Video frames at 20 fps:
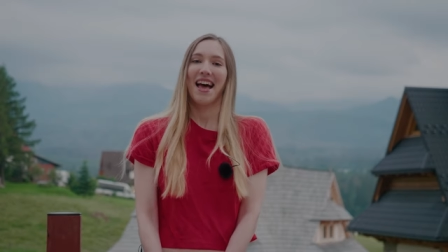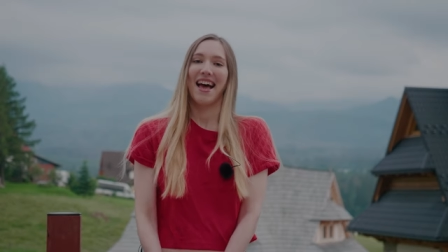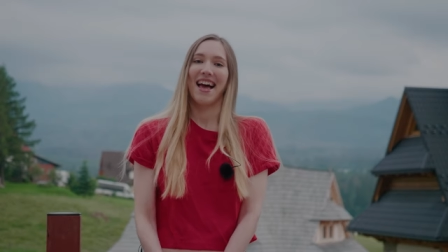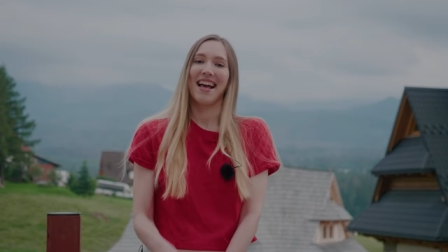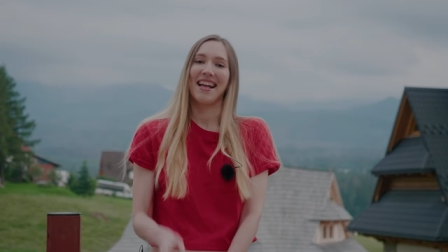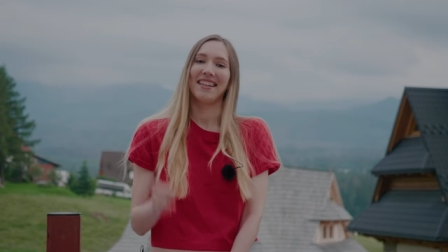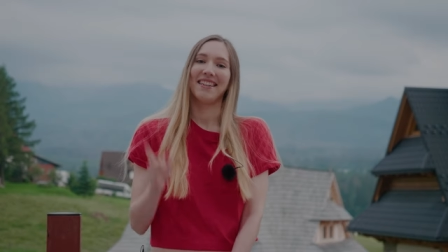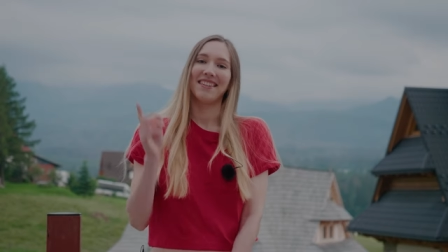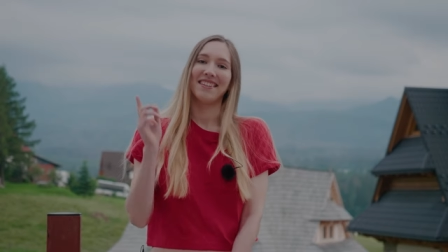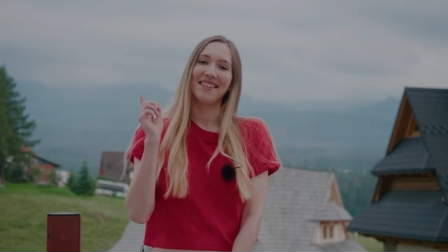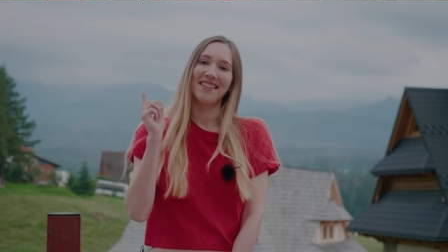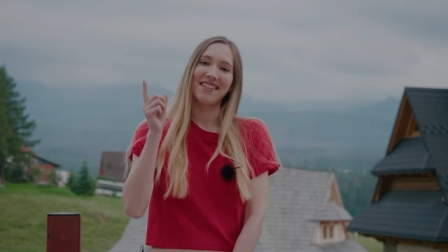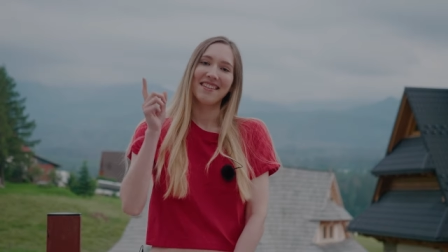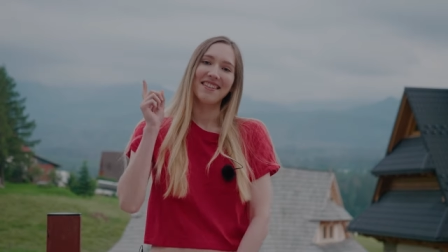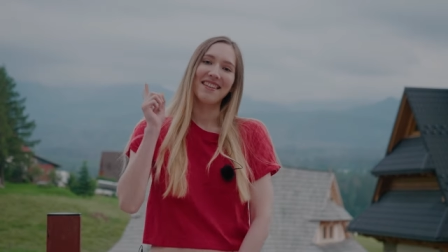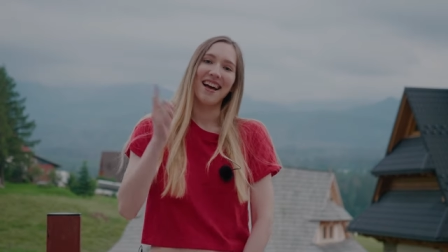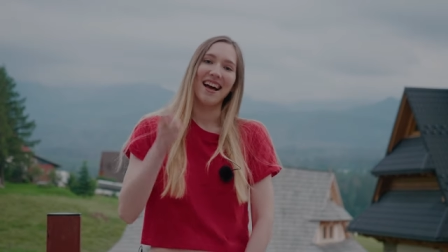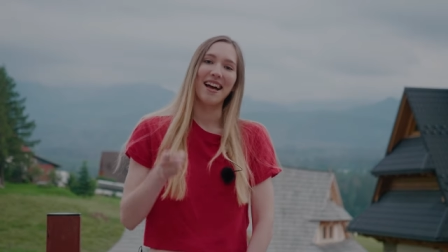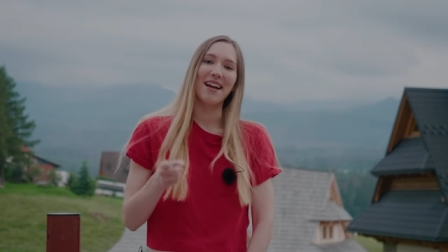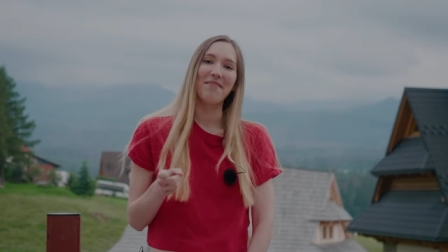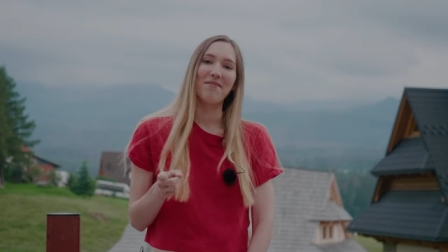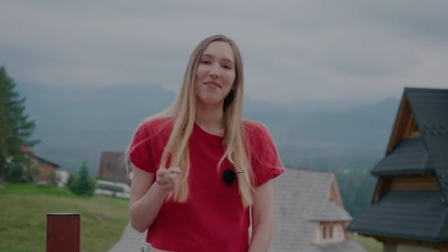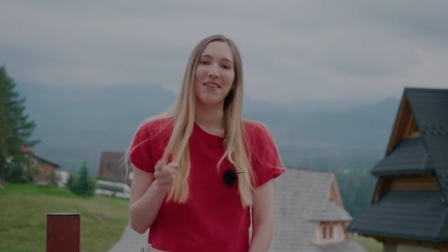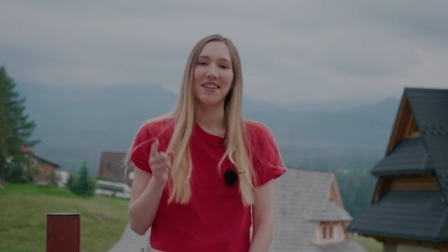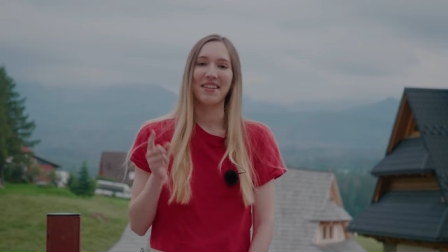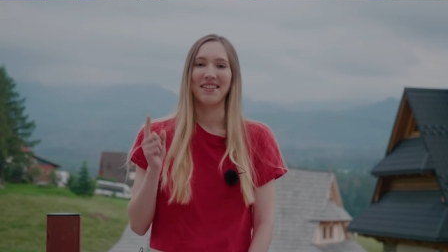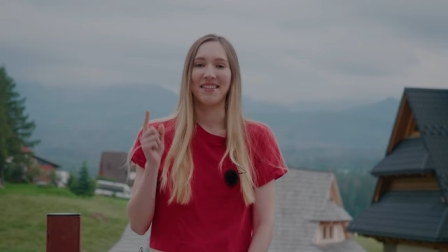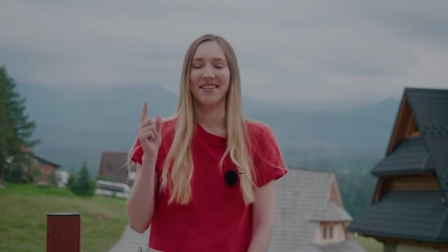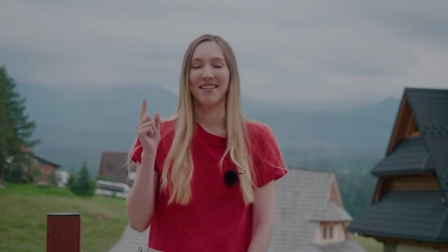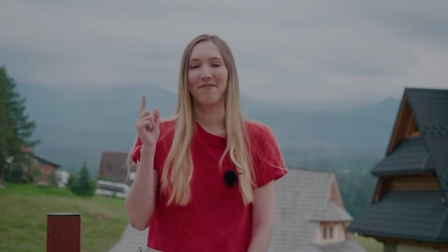and this time
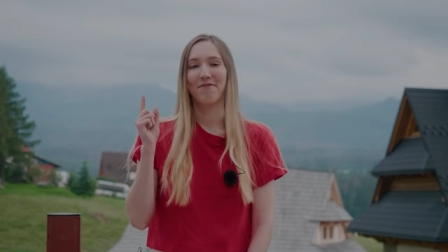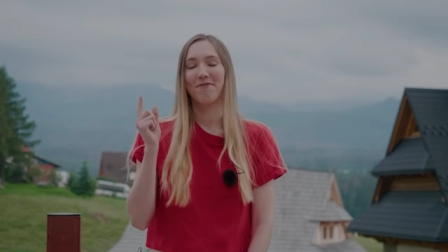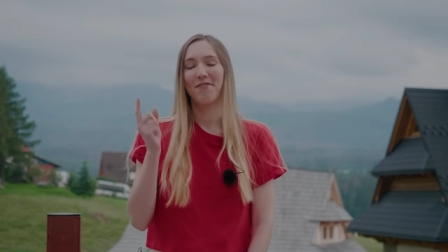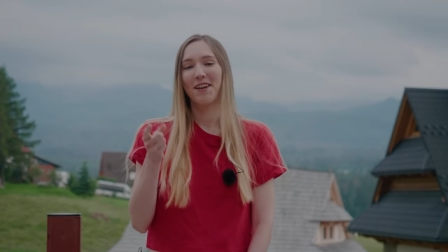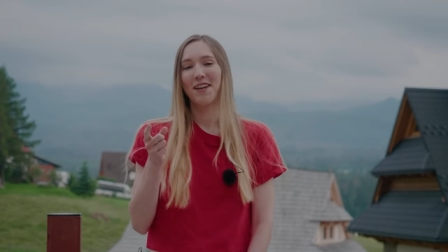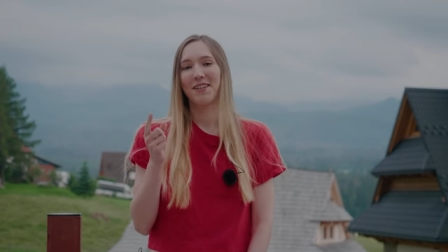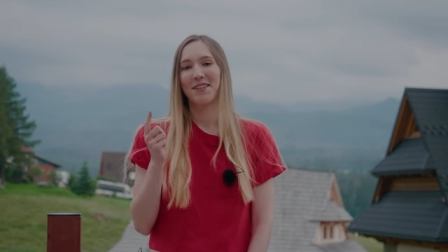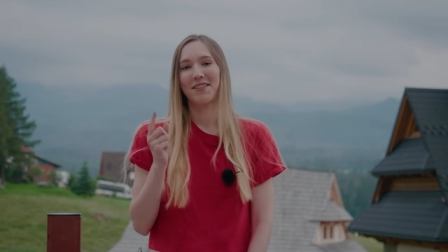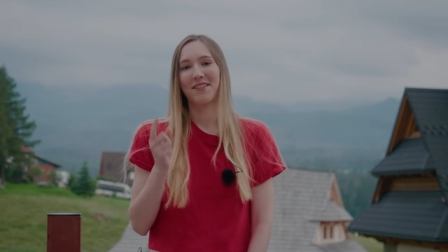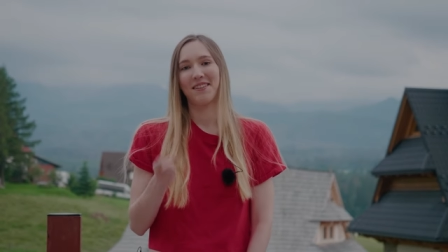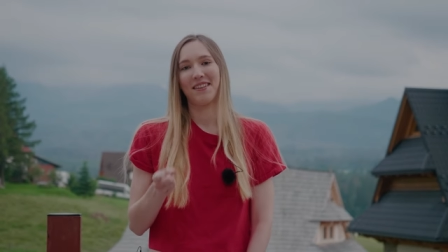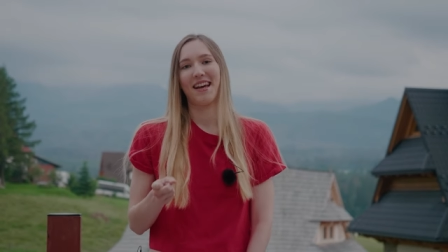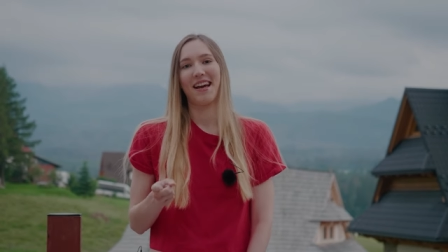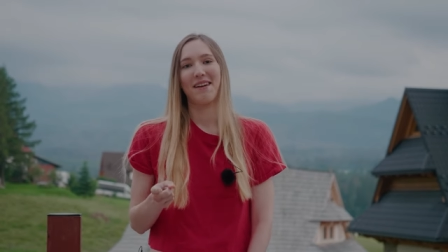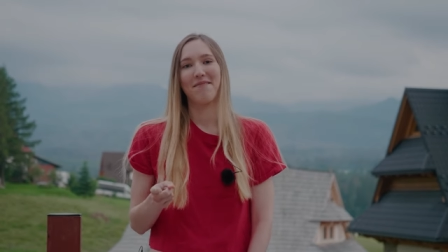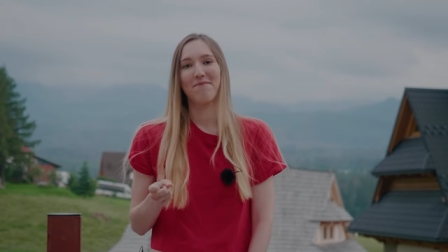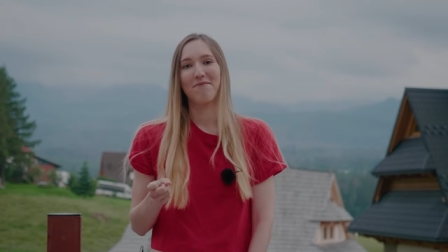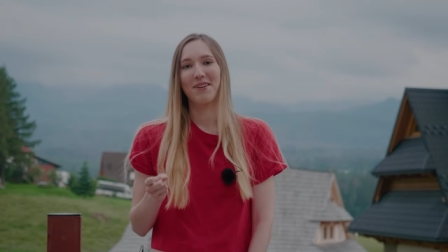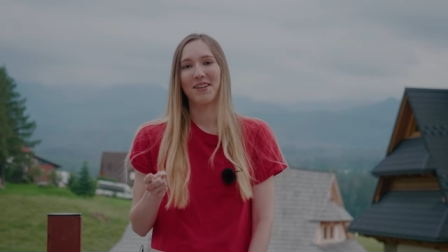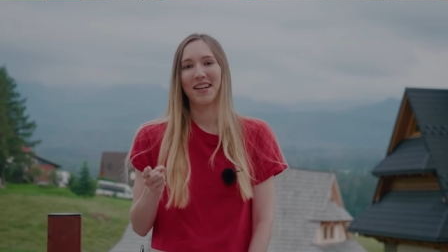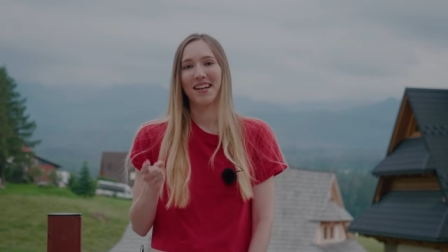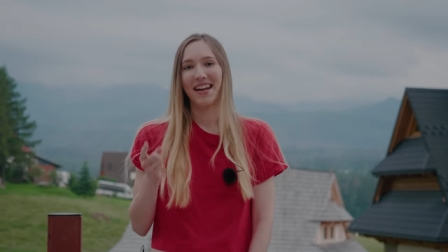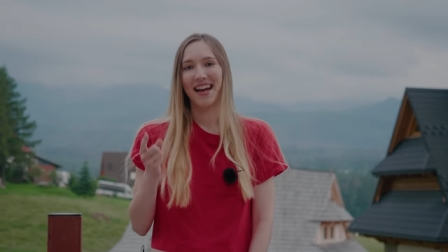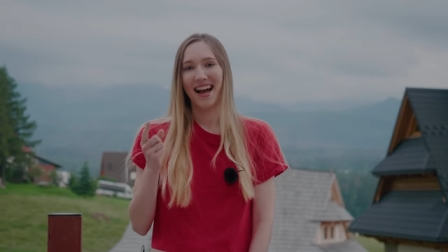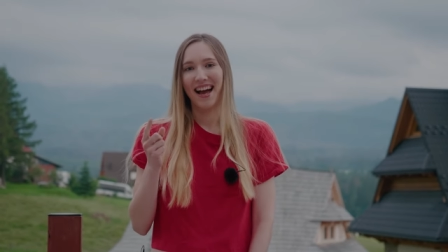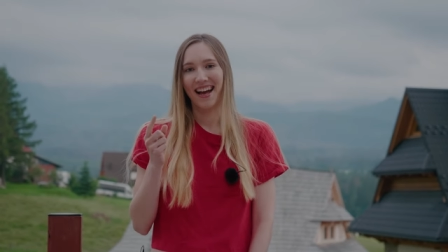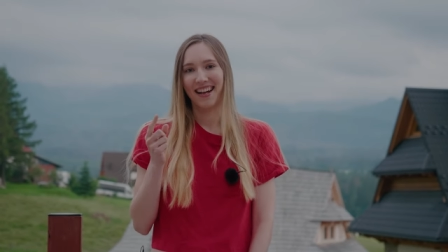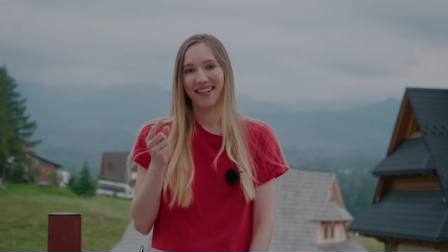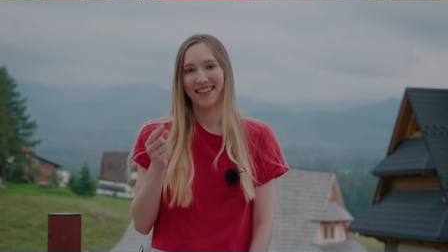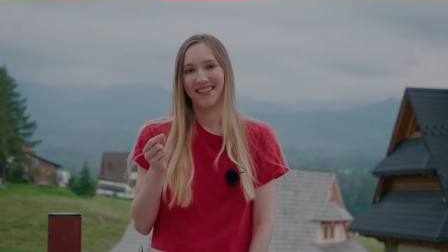it's the first time when I
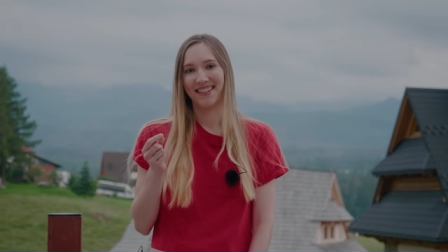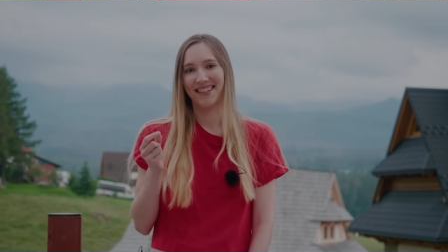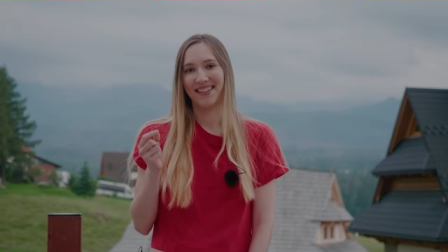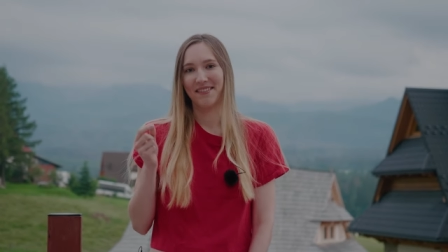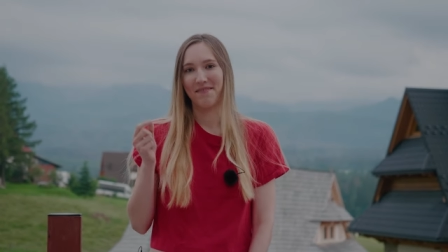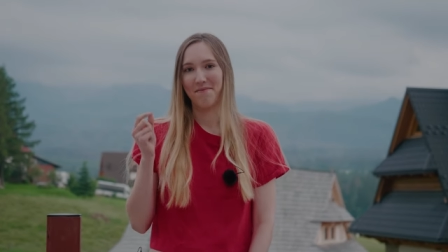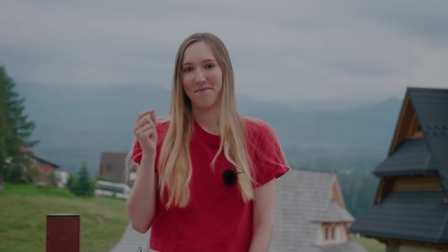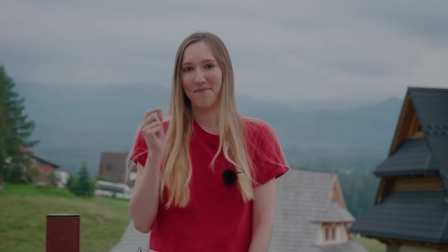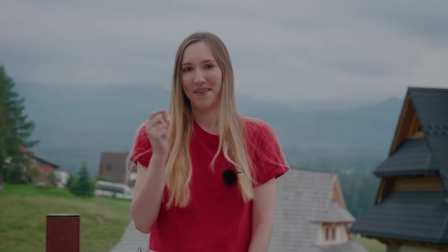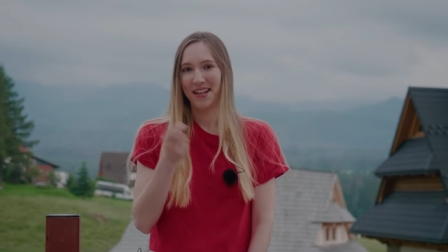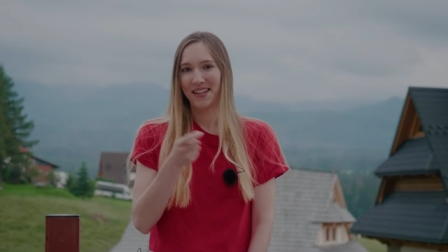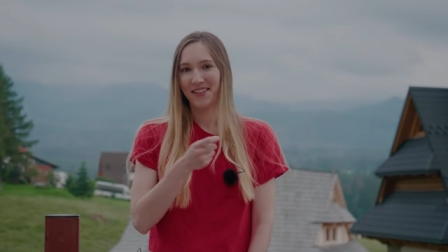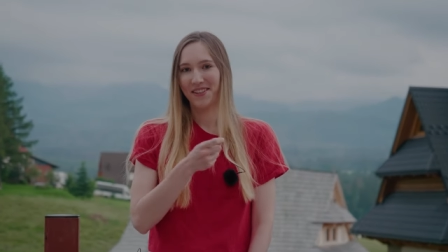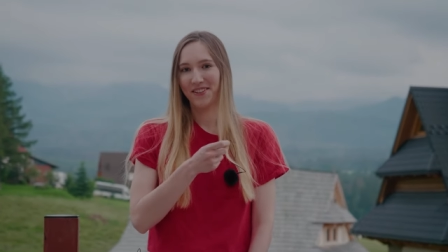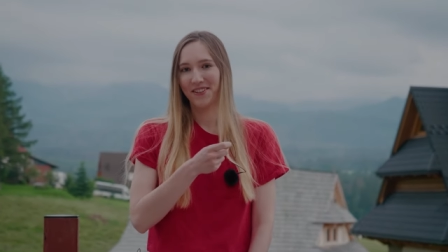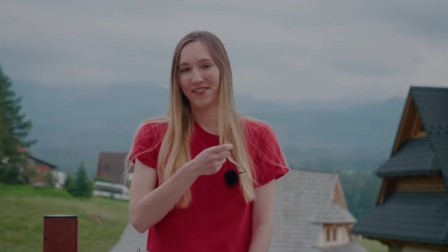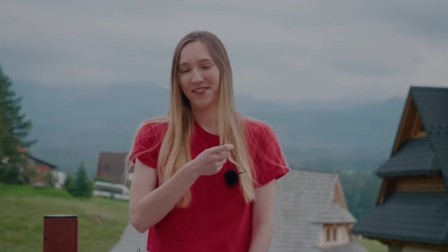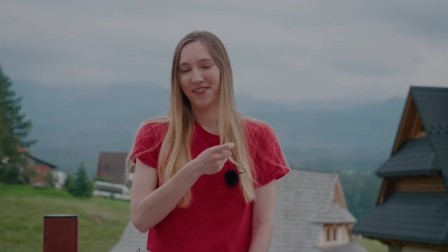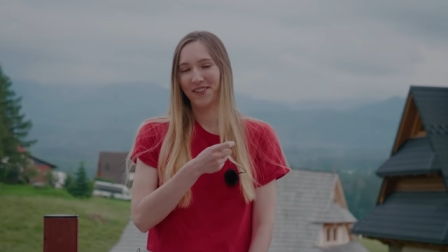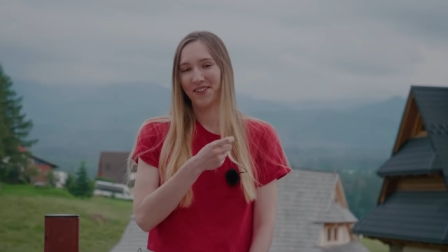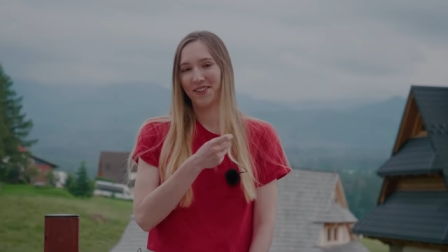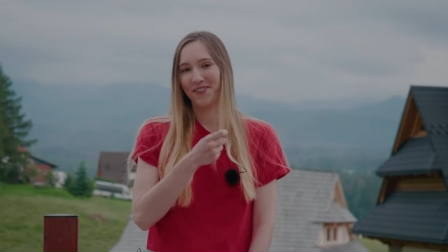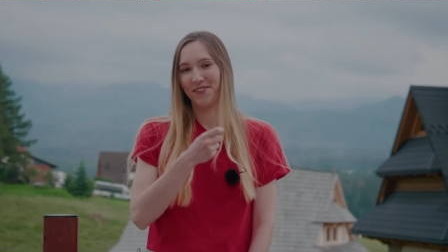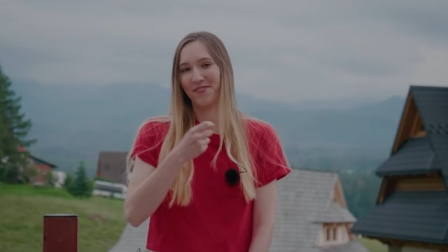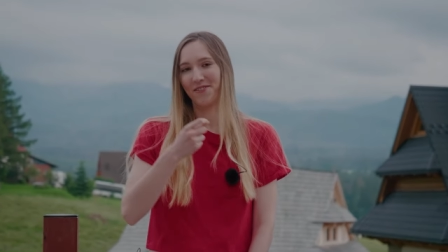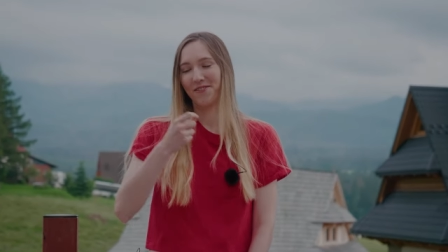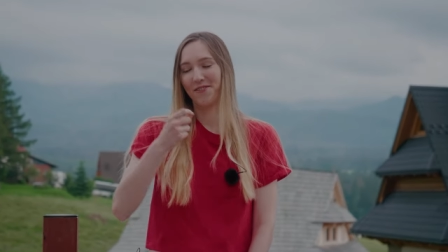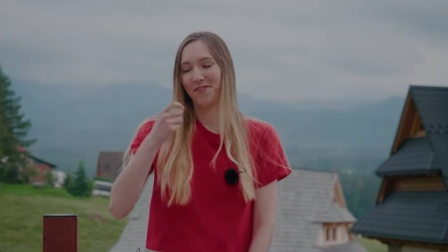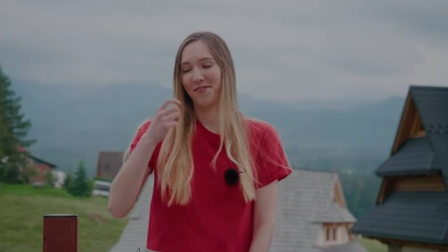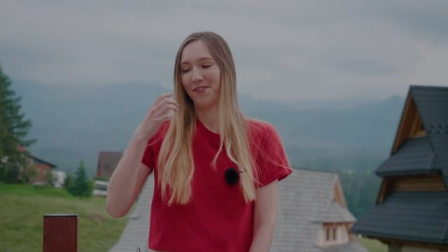actually managed
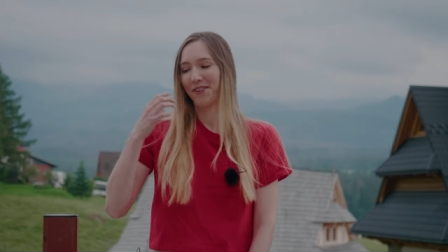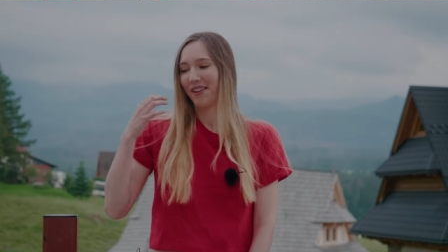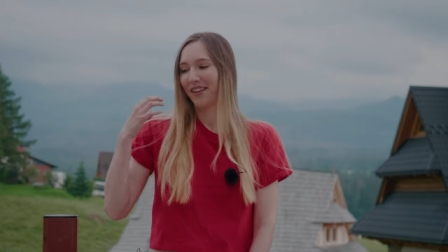to